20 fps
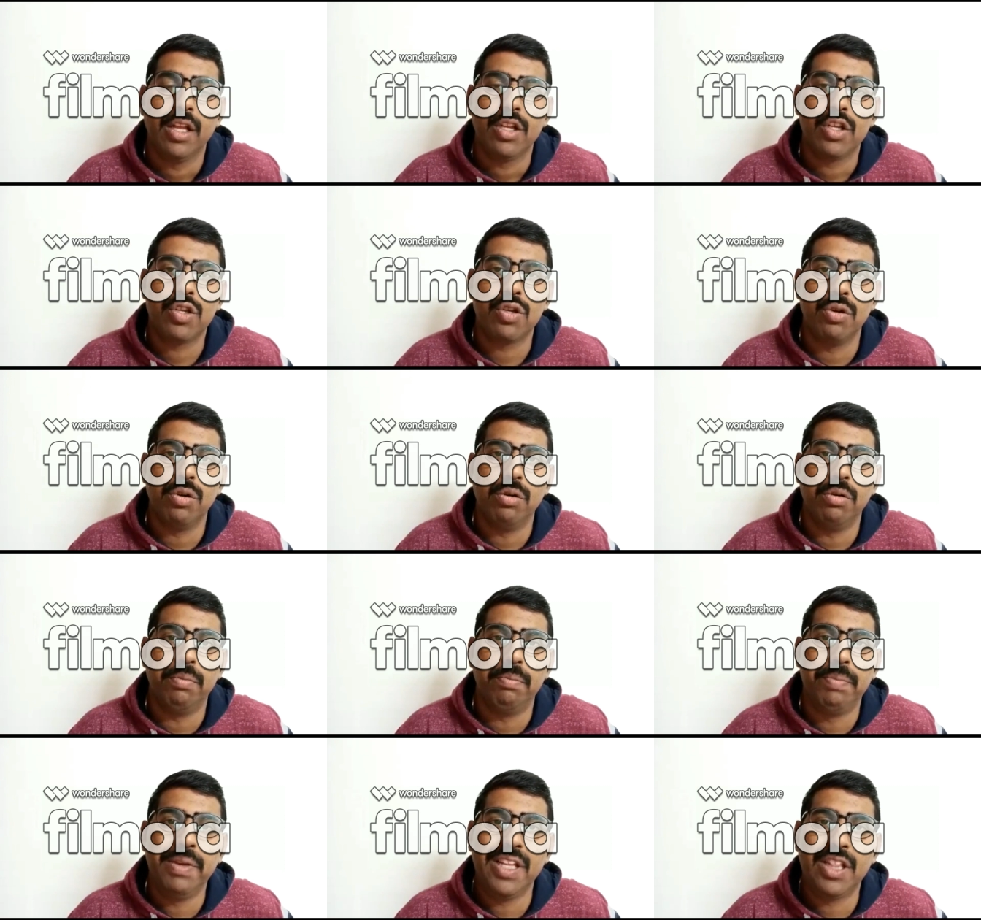
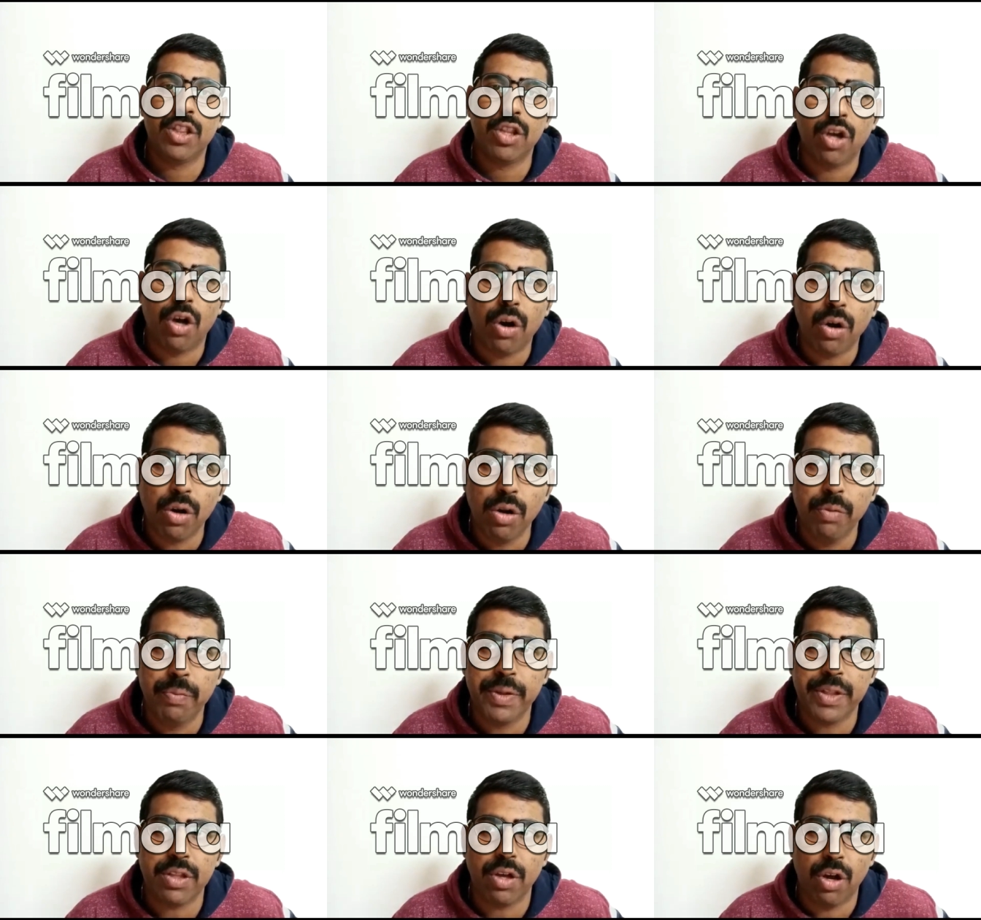So be
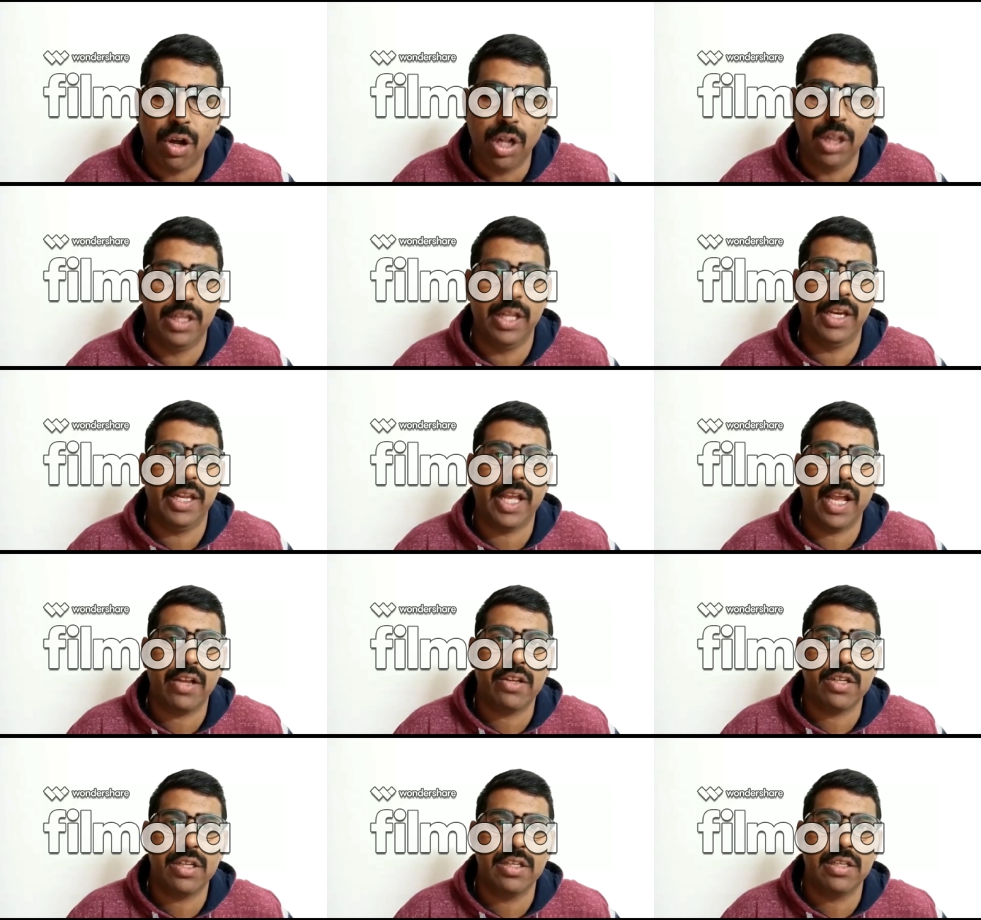thorough with all the
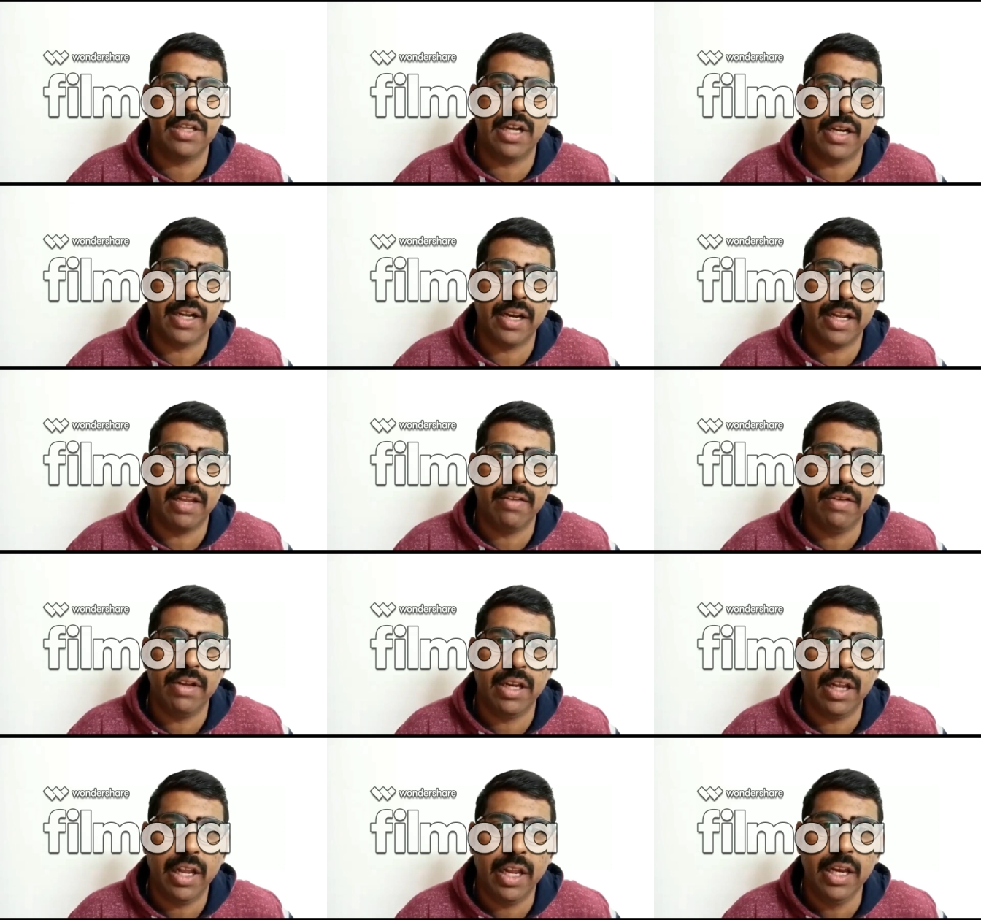reactions that are
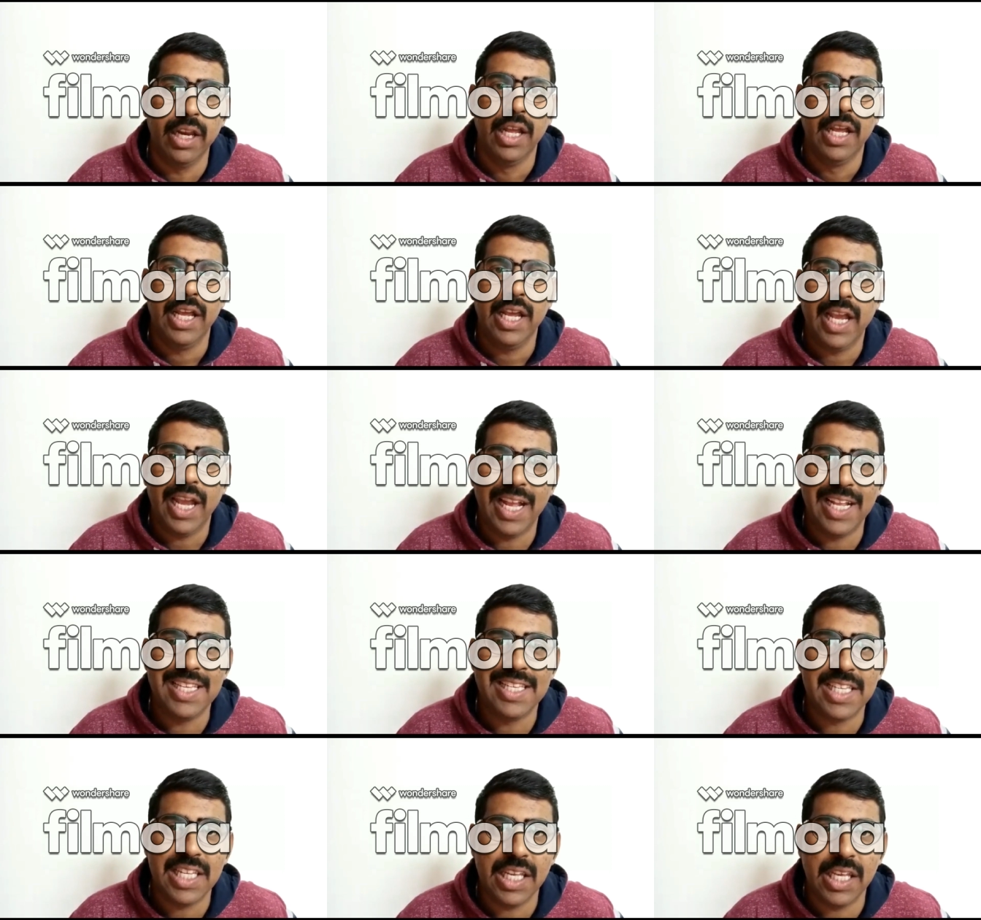given in
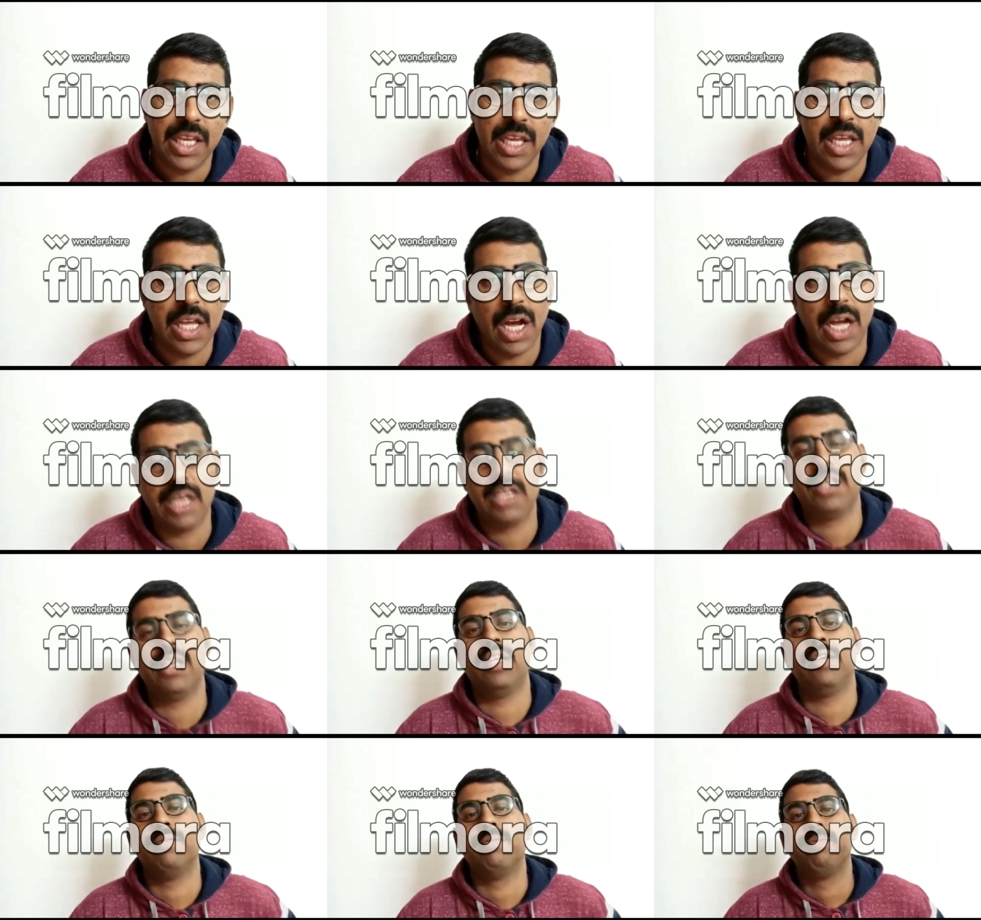
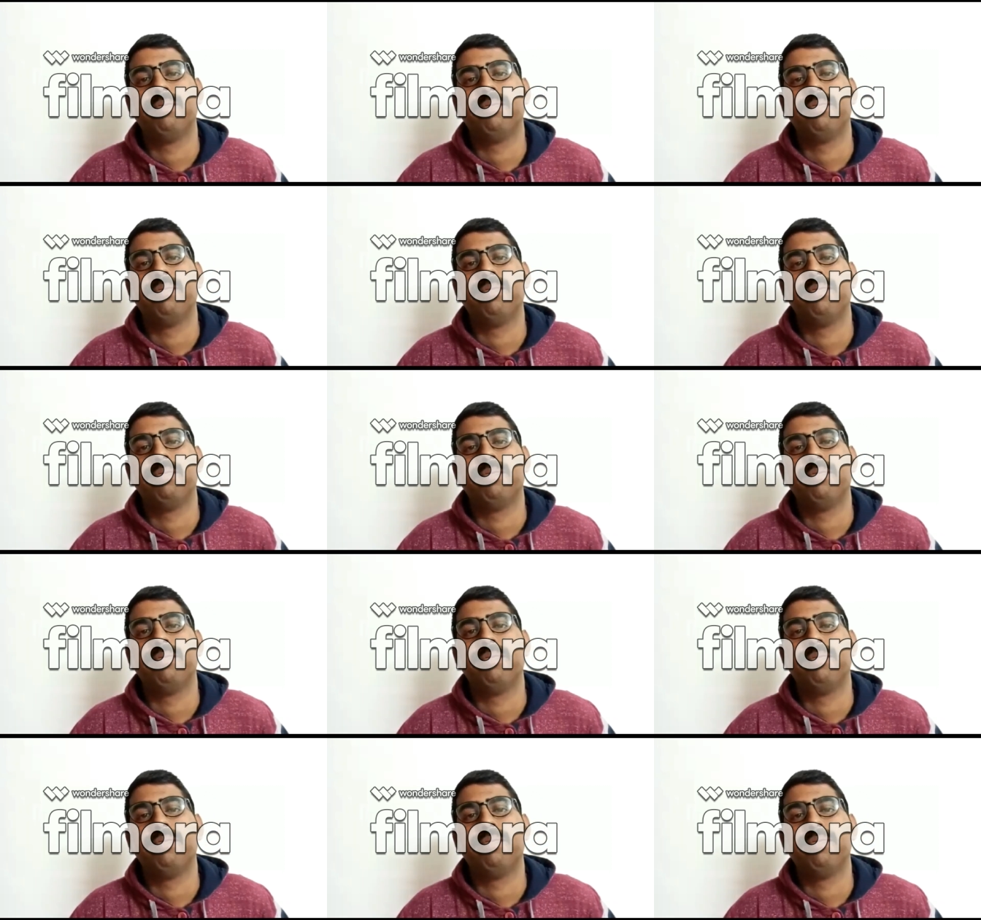NCERT.